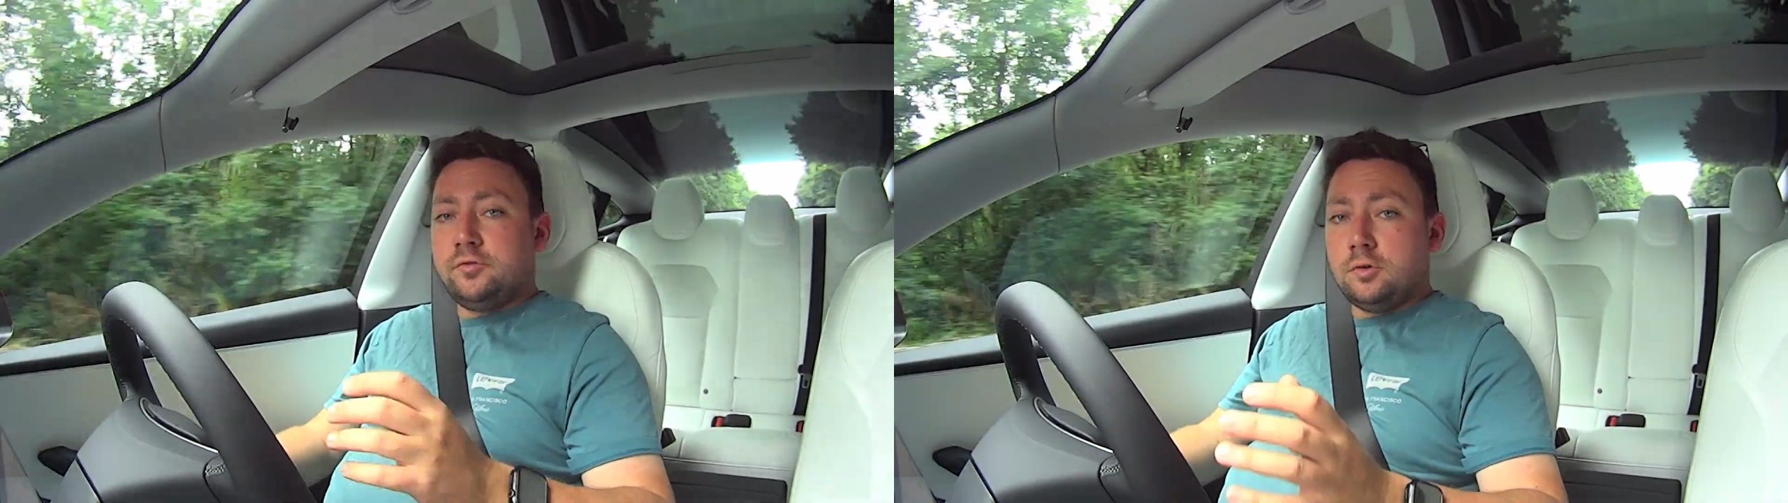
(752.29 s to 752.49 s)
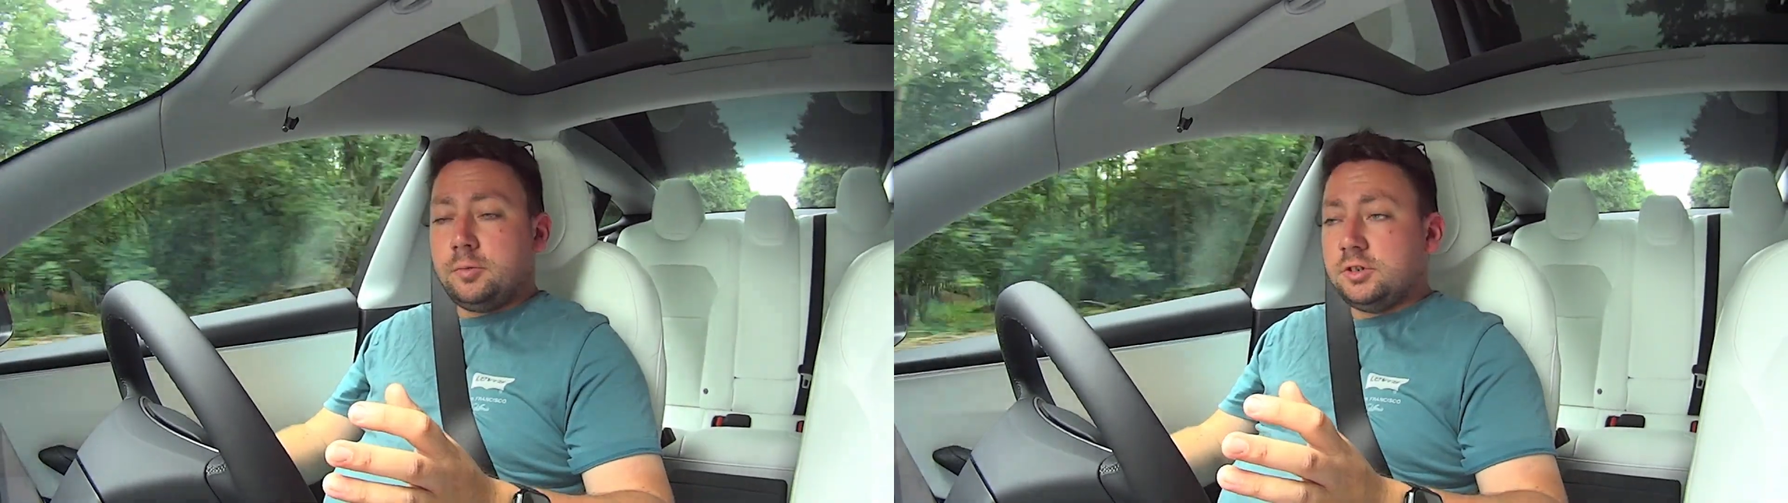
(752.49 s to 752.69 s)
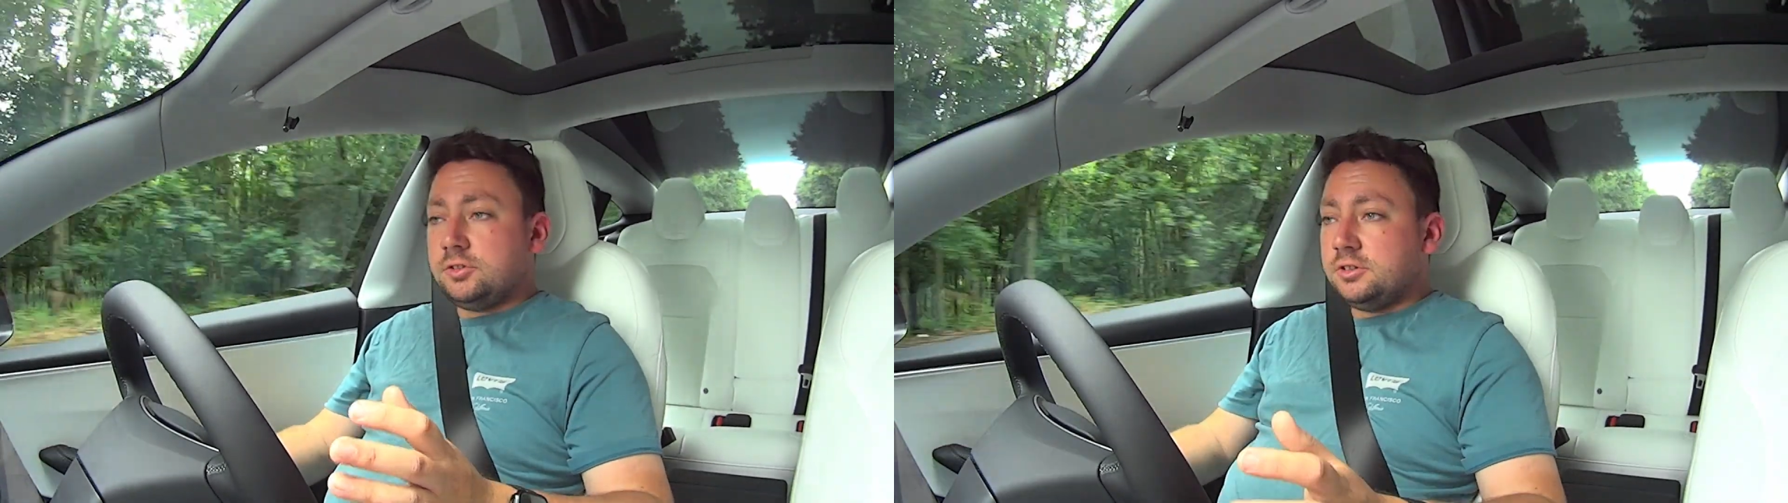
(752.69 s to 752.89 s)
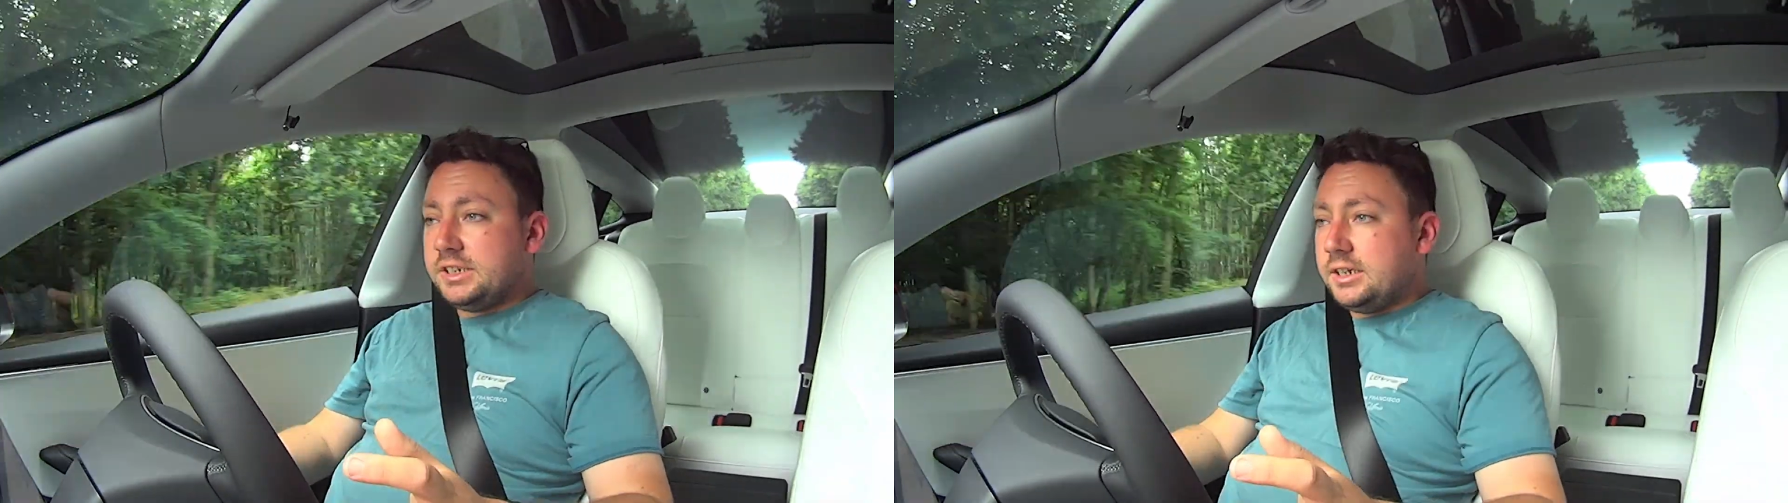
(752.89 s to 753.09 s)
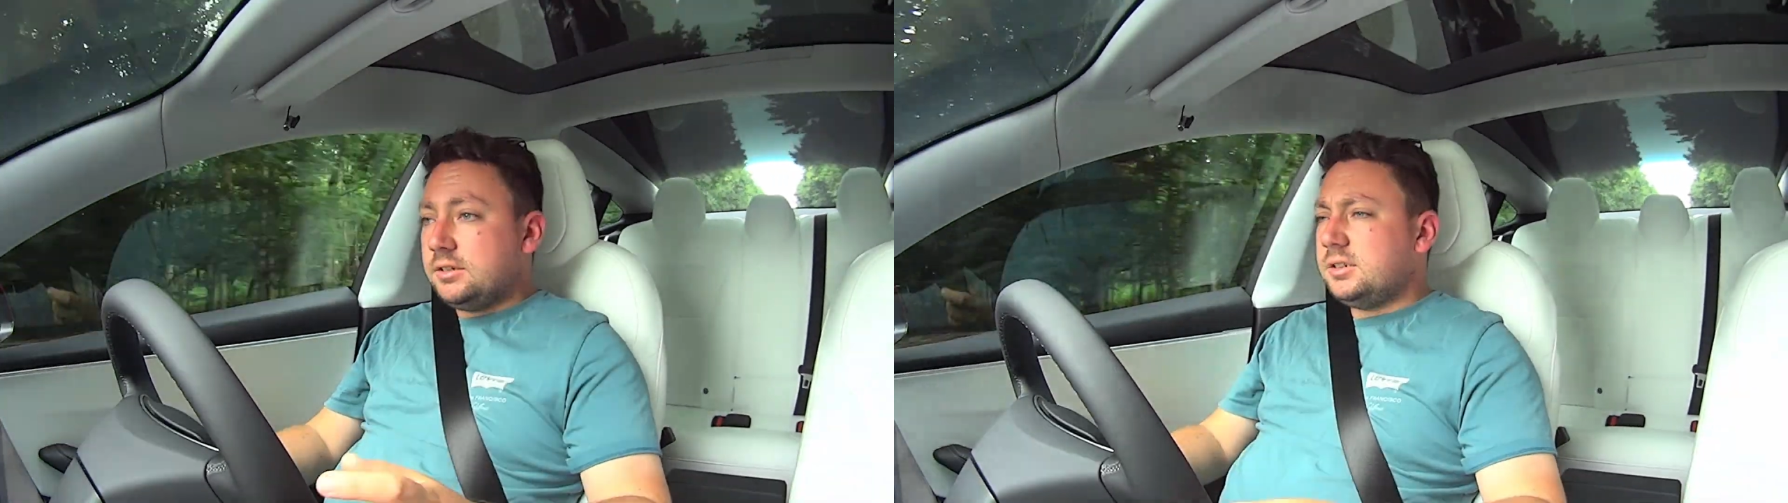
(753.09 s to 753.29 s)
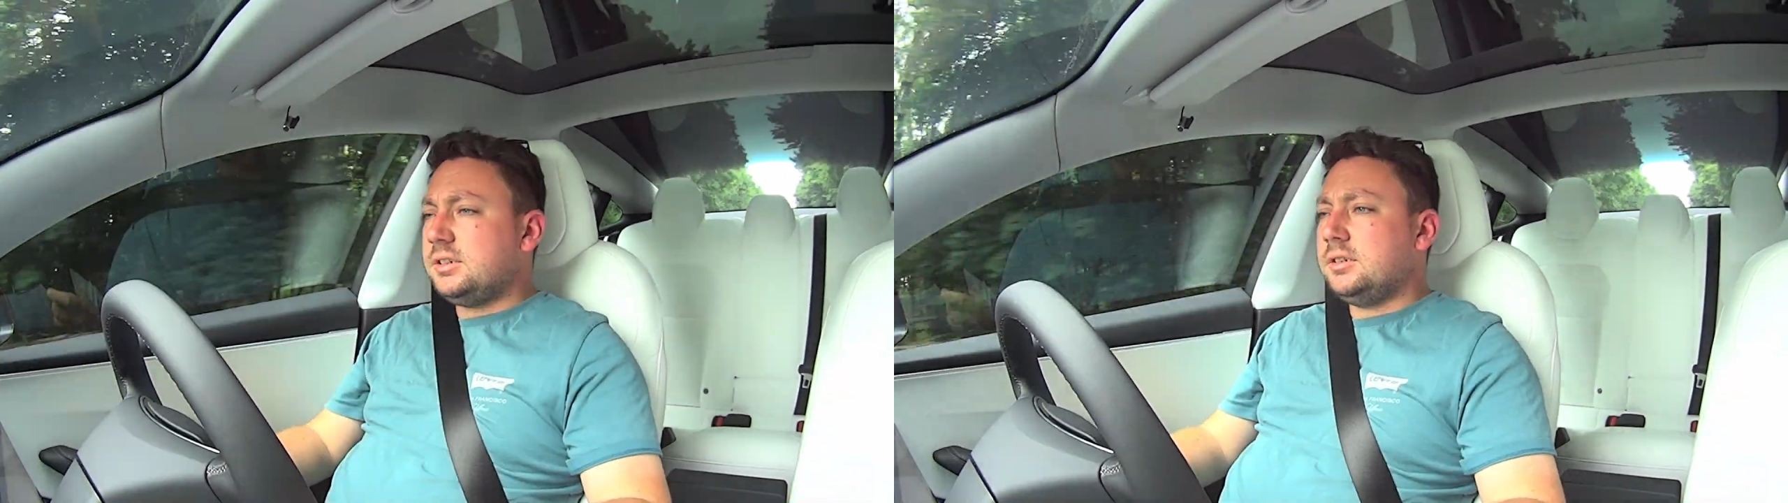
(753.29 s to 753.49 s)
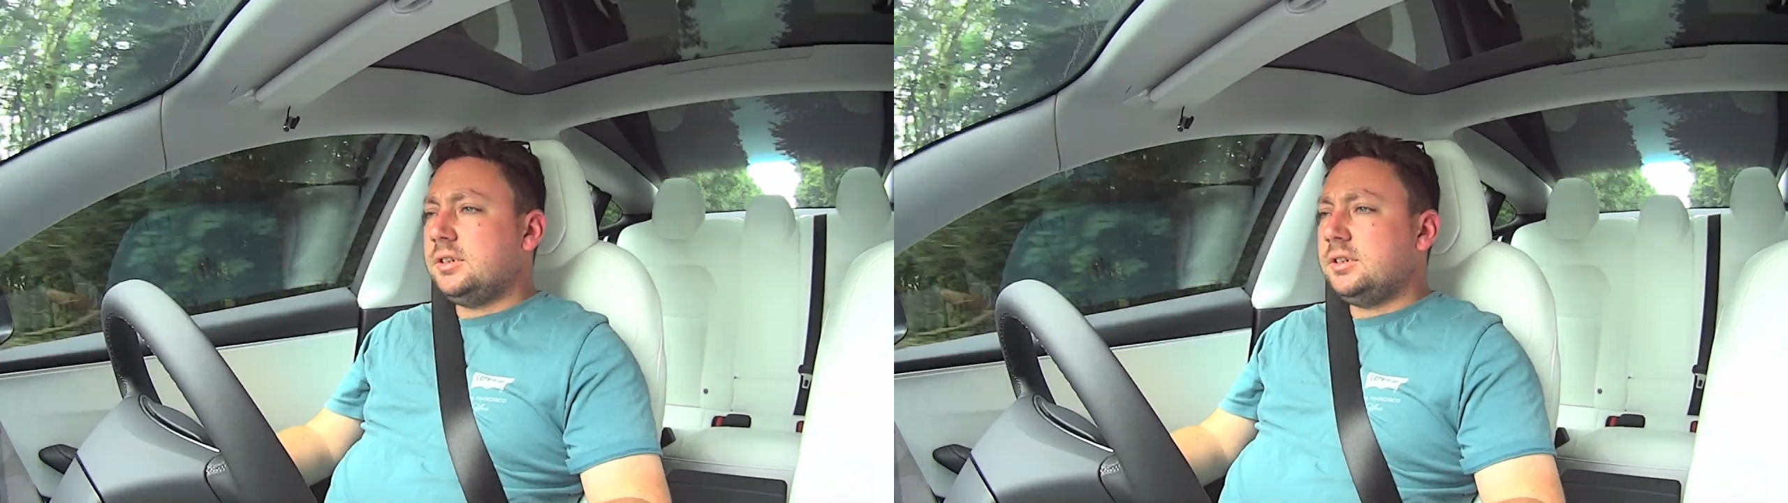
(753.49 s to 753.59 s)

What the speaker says: 4.2 seconds,